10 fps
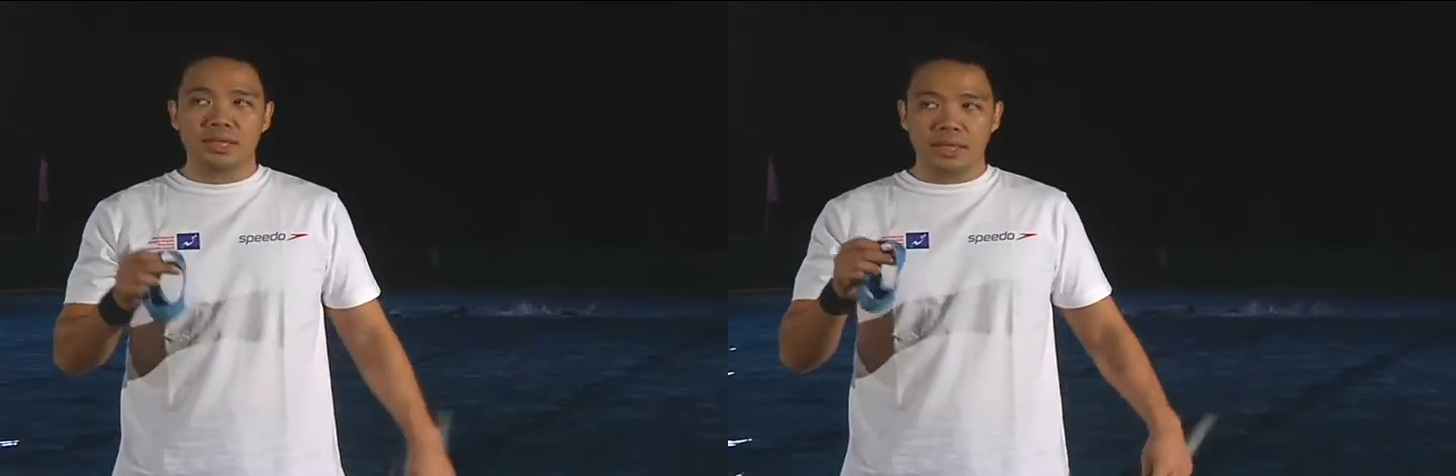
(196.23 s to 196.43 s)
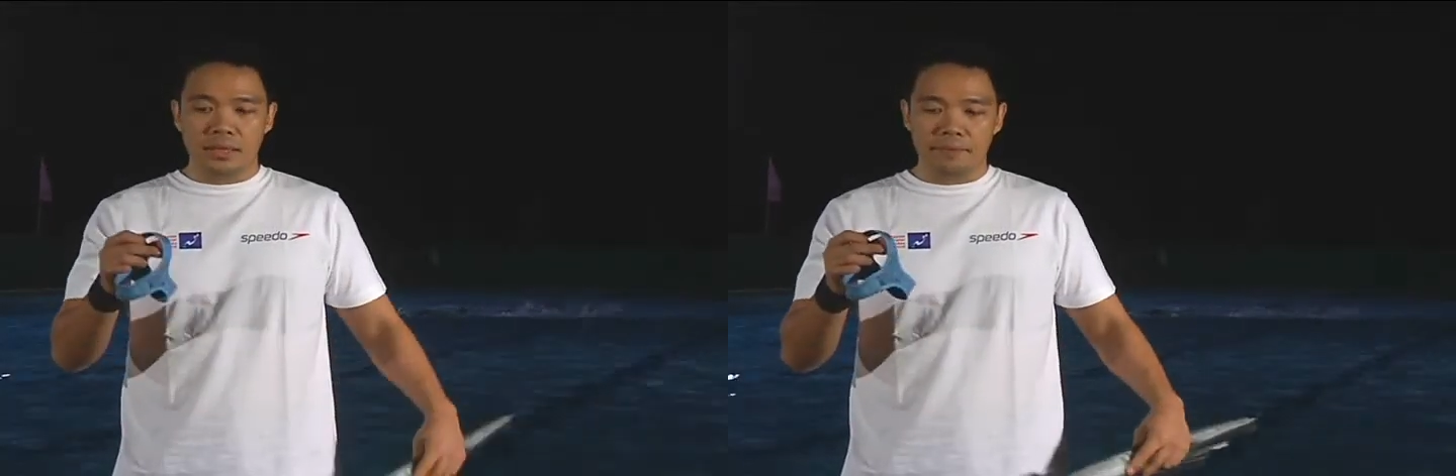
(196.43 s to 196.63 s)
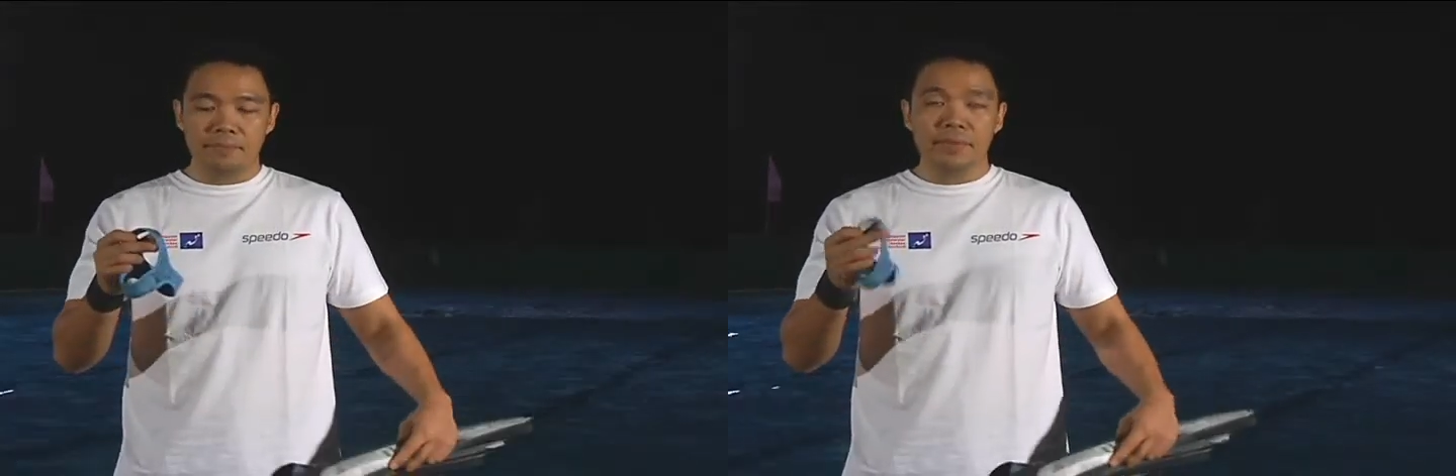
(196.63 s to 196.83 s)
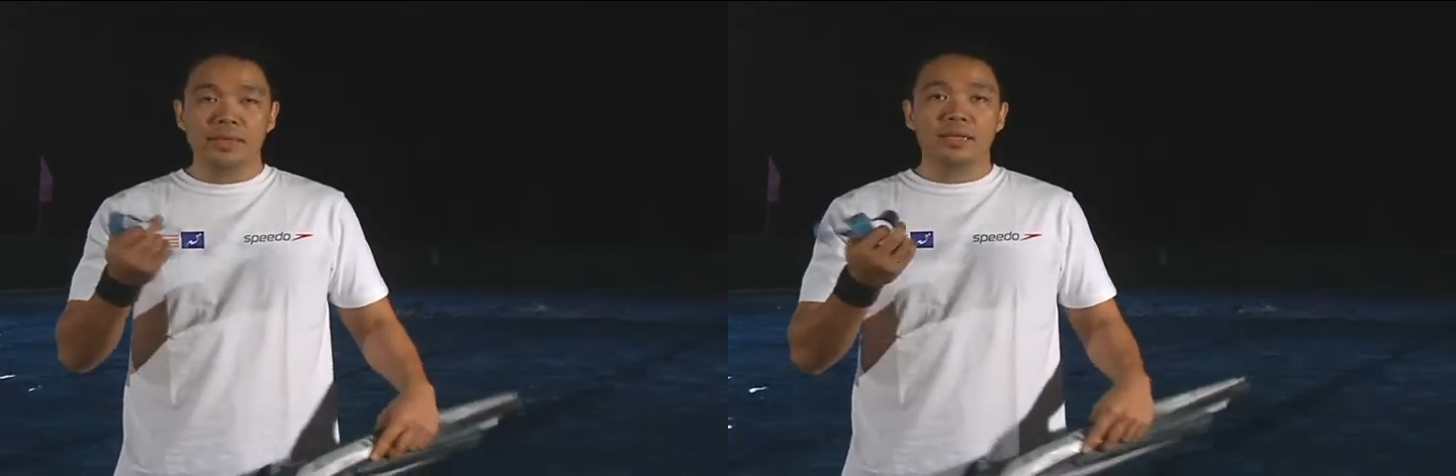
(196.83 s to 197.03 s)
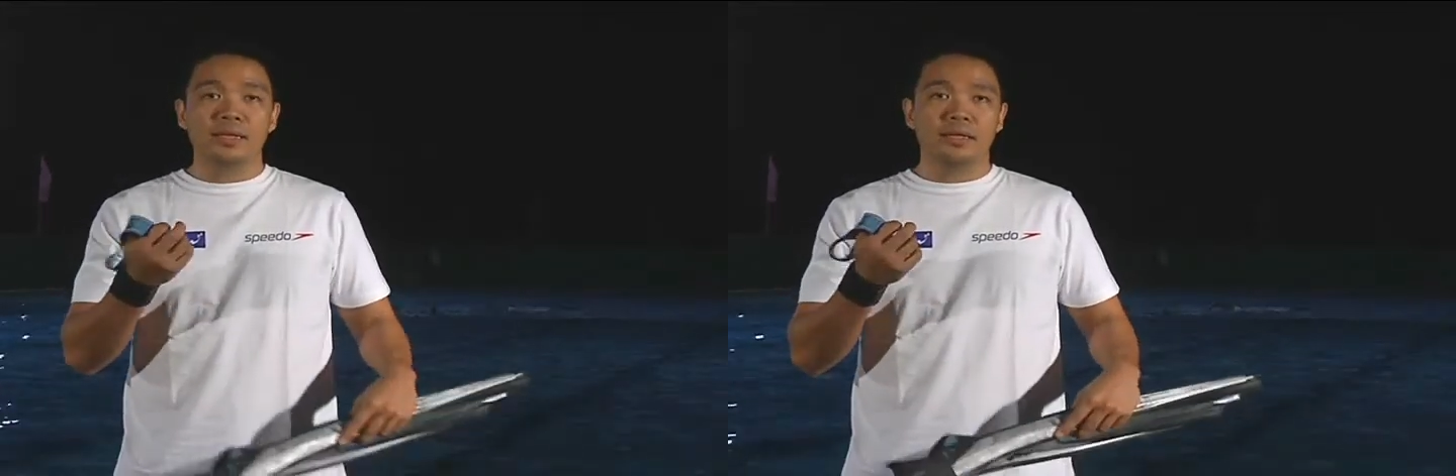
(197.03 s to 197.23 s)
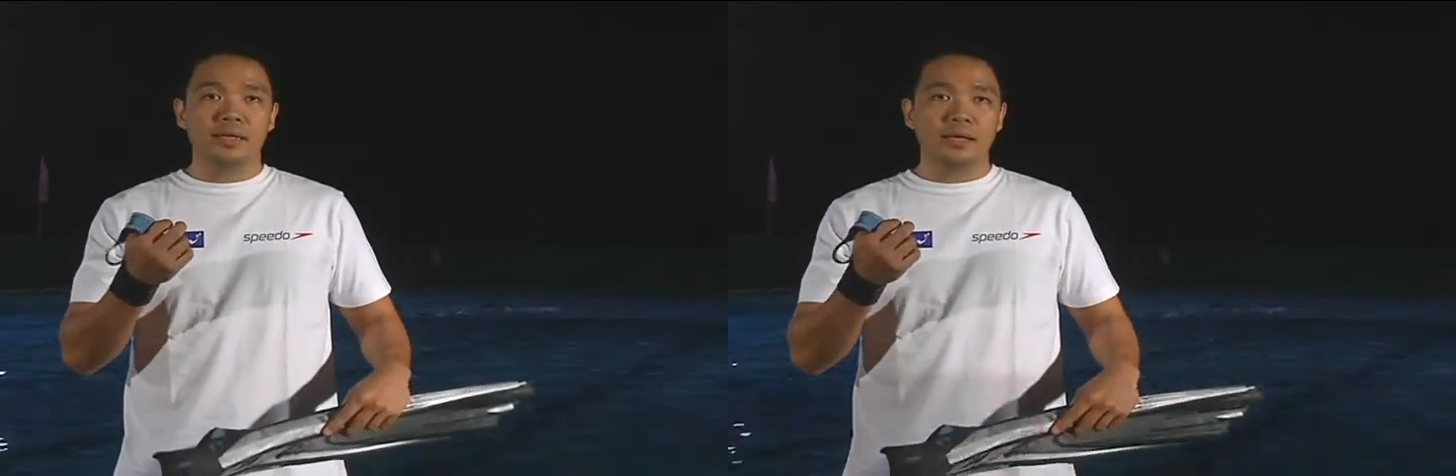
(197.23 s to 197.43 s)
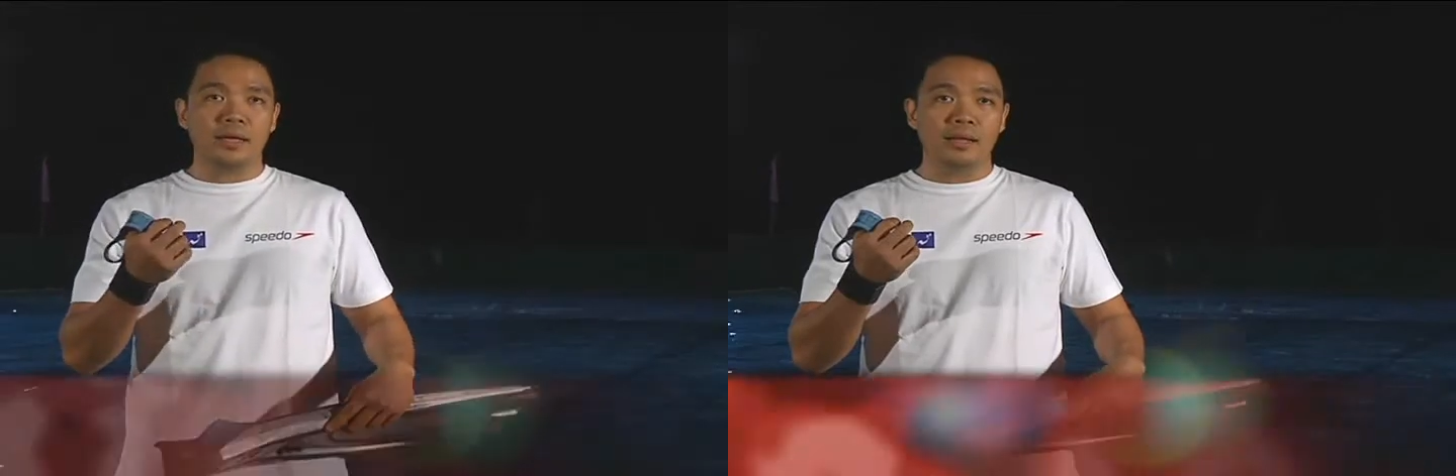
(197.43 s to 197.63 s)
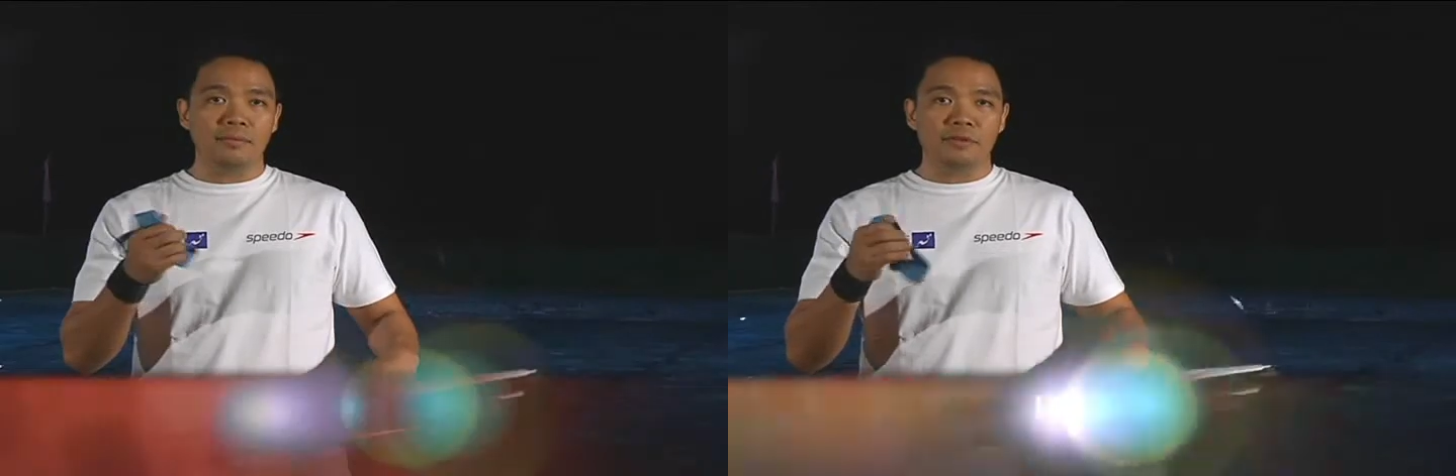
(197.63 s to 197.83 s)
the
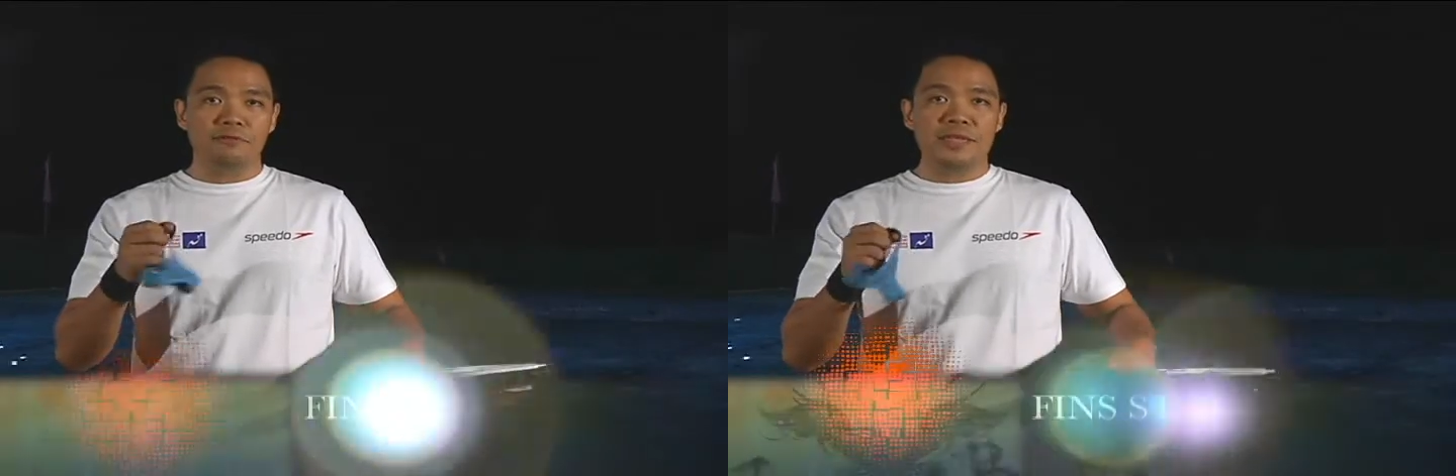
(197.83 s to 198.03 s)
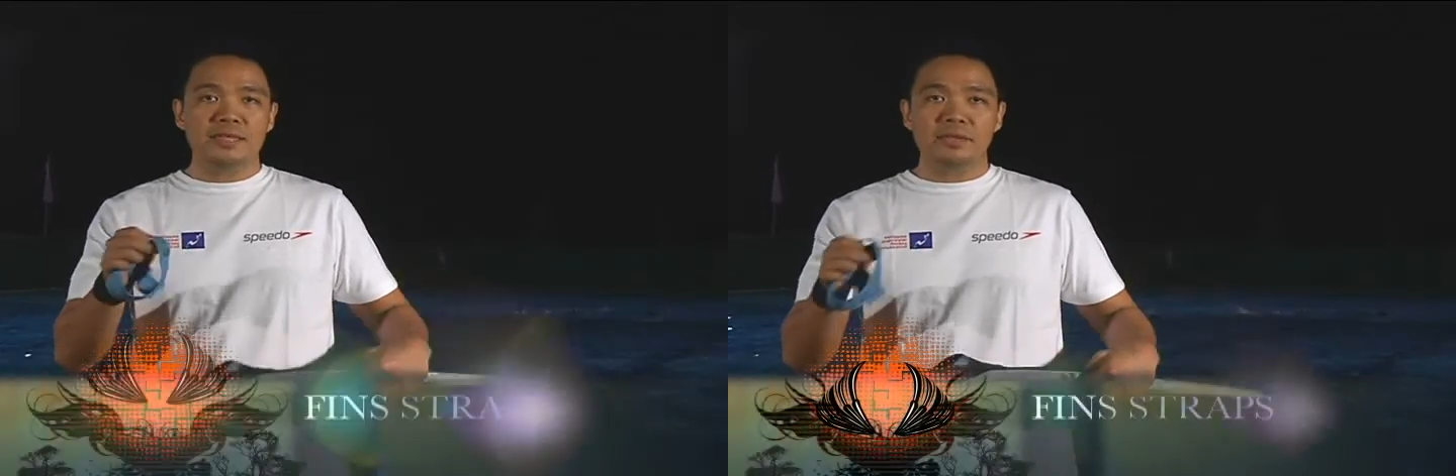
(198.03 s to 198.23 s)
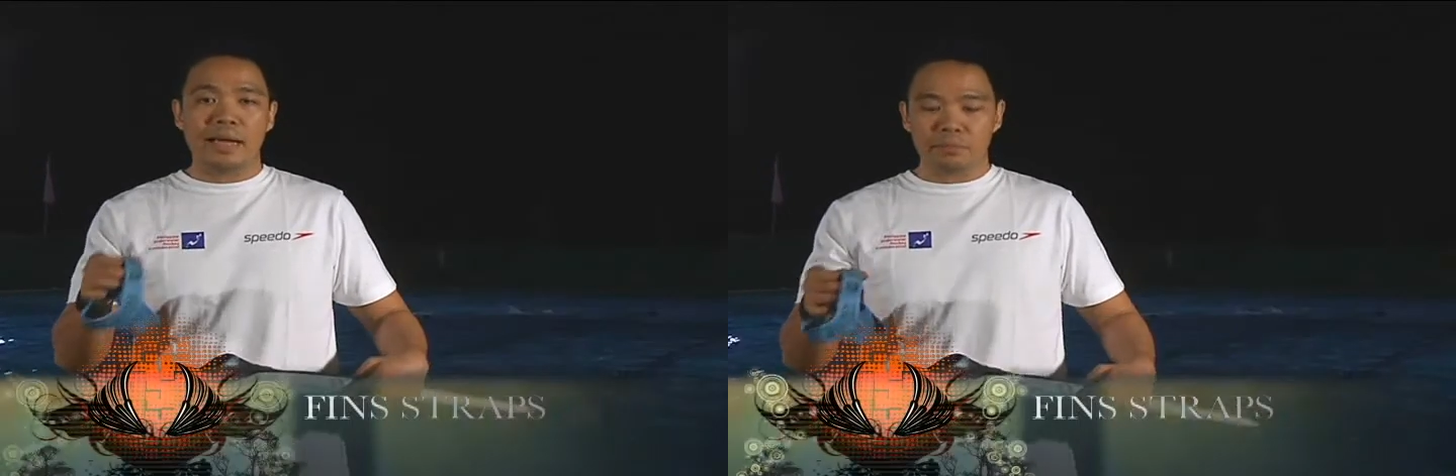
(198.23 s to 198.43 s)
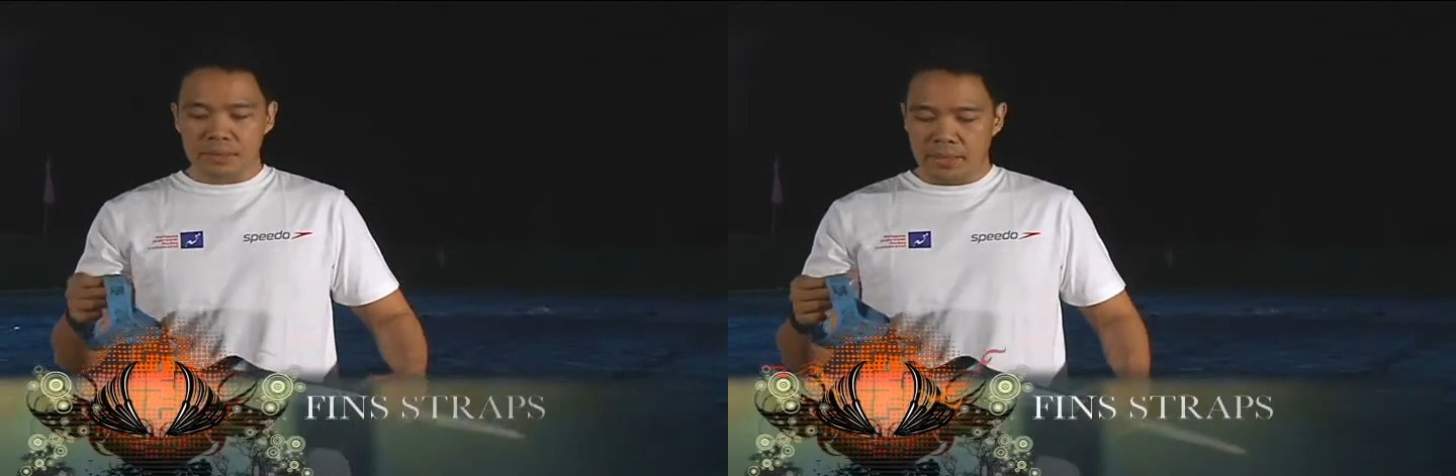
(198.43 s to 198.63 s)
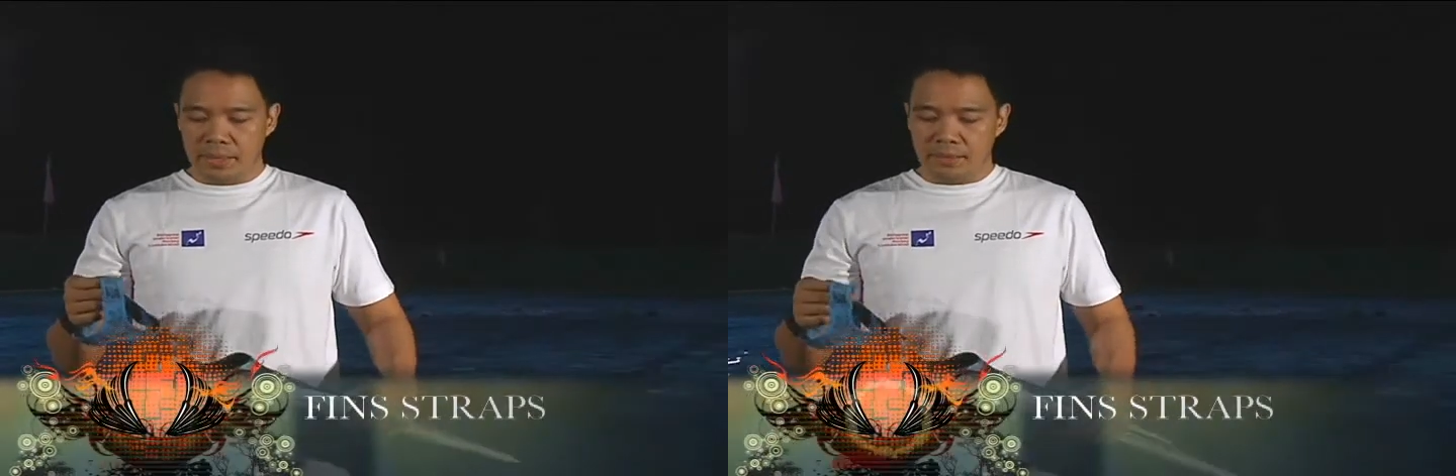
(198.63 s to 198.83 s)
fin straps.